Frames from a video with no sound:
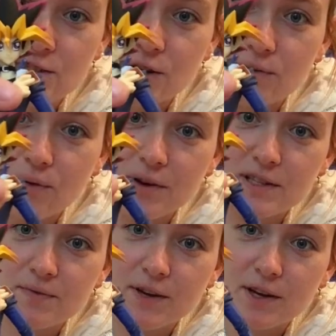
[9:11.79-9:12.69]
So for
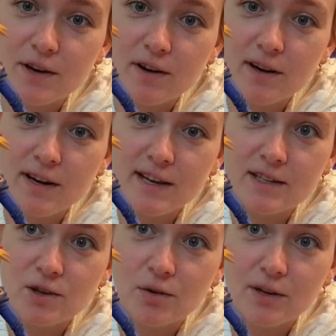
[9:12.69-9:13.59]
this figure, he
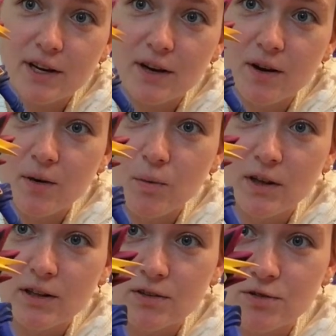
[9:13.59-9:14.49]
is holding
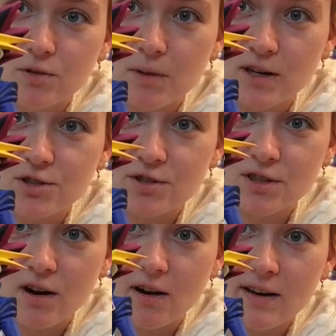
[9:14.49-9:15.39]
one little Duel Monsters
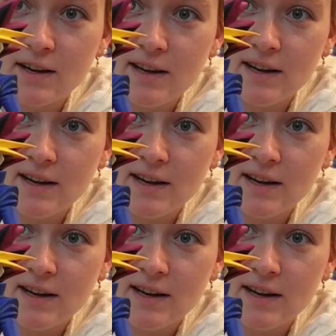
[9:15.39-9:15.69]
card.